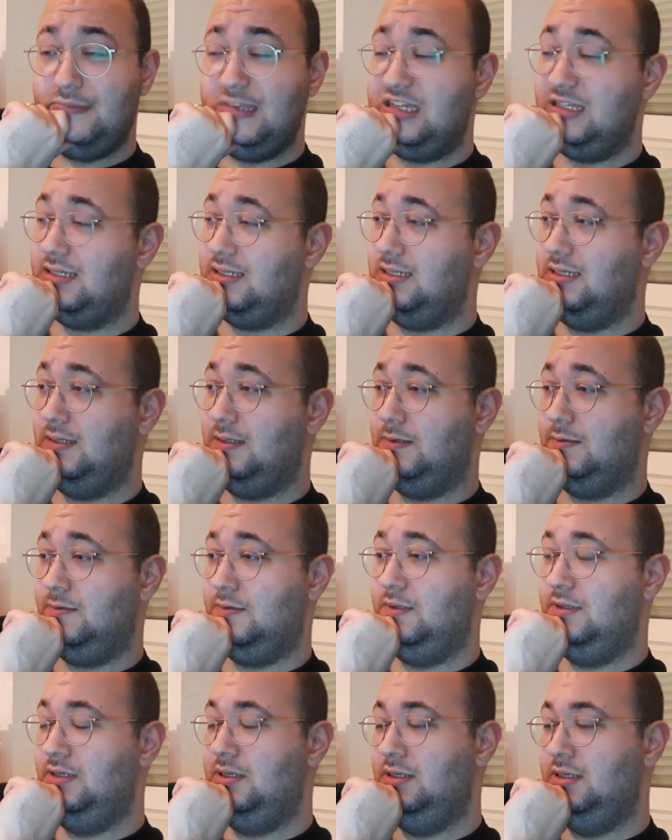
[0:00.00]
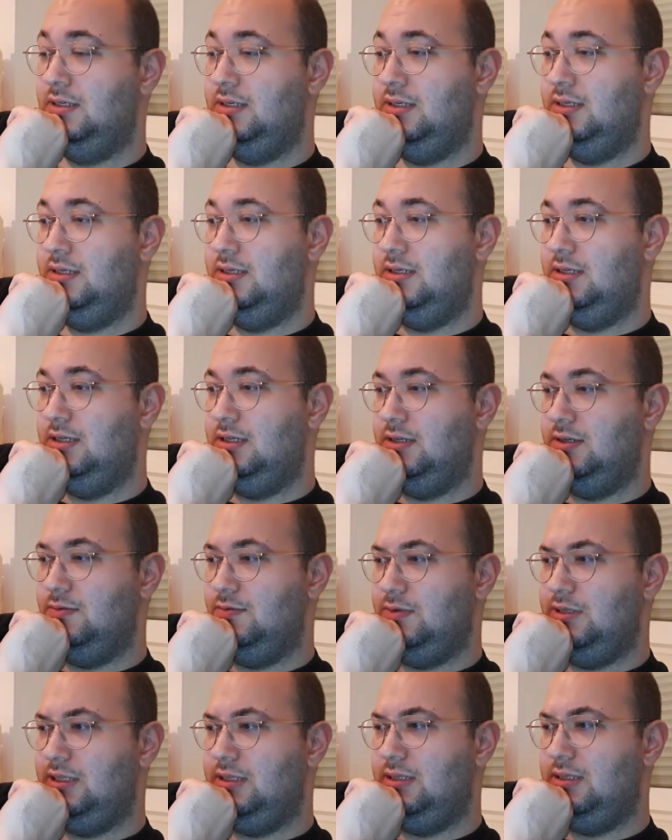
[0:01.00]
So
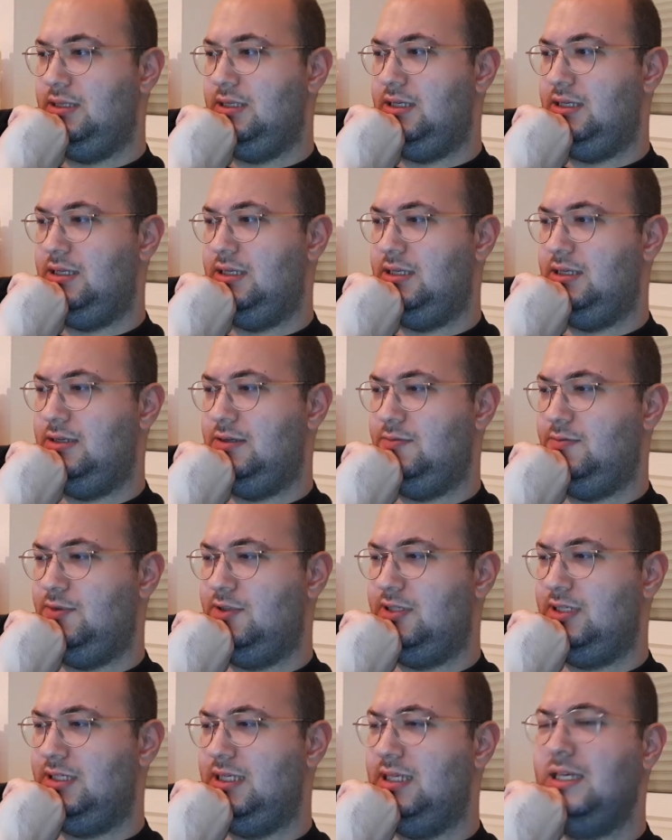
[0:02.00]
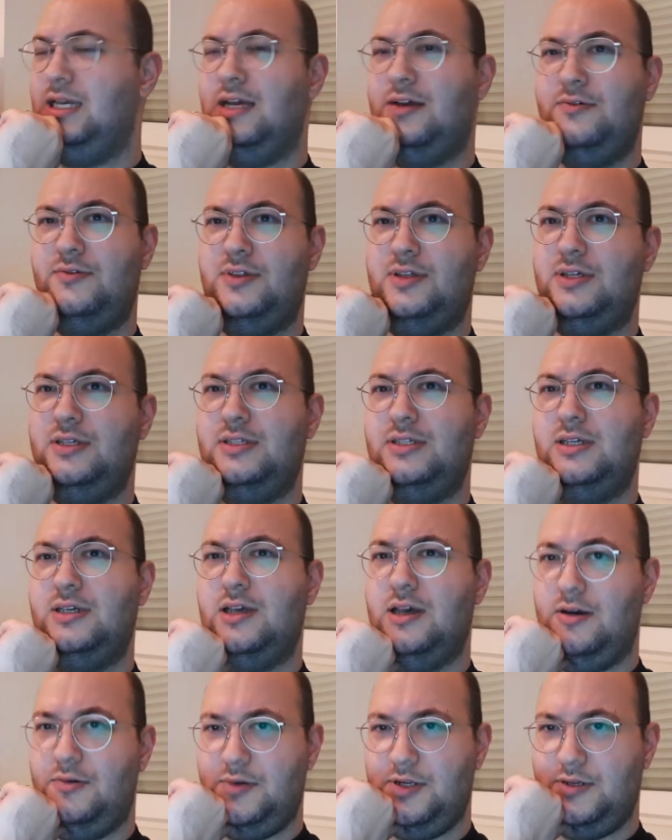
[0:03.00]
we'll see how things are
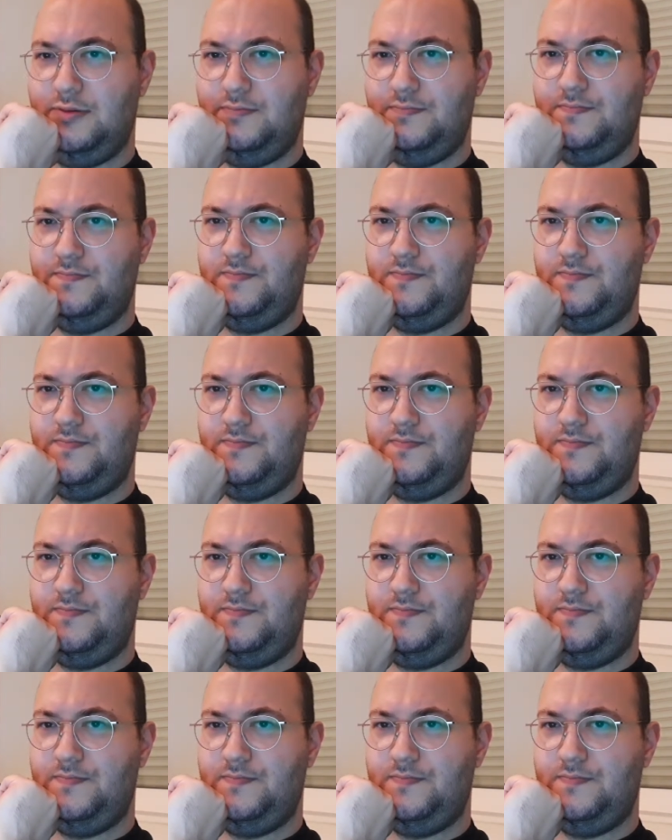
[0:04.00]
going.